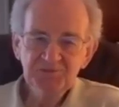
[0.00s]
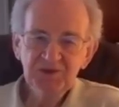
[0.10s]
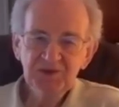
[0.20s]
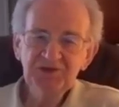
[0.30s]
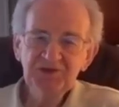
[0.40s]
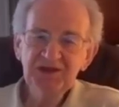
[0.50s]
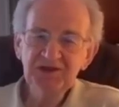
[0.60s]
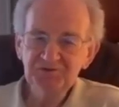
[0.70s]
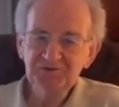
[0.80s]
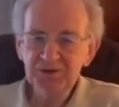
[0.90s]
at the end of
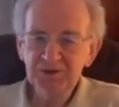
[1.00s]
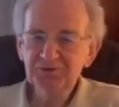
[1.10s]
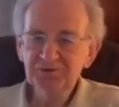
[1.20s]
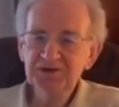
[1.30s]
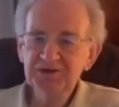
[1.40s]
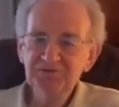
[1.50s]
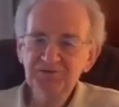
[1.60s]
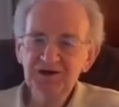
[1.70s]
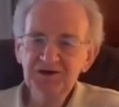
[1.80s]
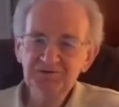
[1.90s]

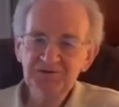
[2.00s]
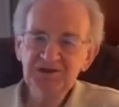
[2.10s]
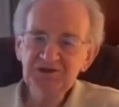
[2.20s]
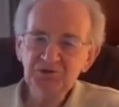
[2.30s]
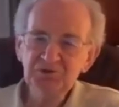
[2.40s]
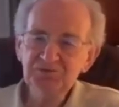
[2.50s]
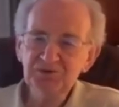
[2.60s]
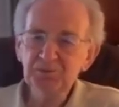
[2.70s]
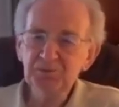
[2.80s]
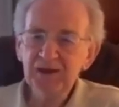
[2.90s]
2025, and then you
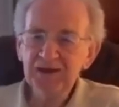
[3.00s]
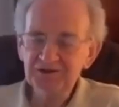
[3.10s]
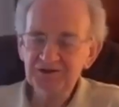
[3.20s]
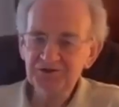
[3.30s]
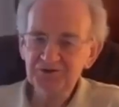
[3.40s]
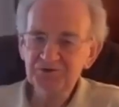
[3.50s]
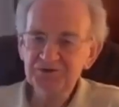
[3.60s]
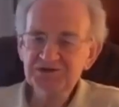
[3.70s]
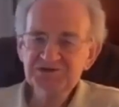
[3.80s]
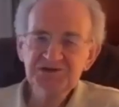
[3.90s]
revert back to the
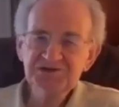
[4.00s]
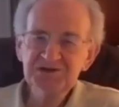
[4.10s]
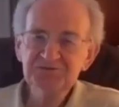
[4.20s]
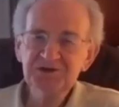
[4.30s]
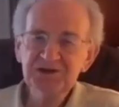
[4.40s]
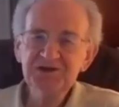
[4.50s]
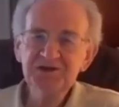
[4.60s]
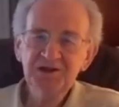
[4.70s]
2017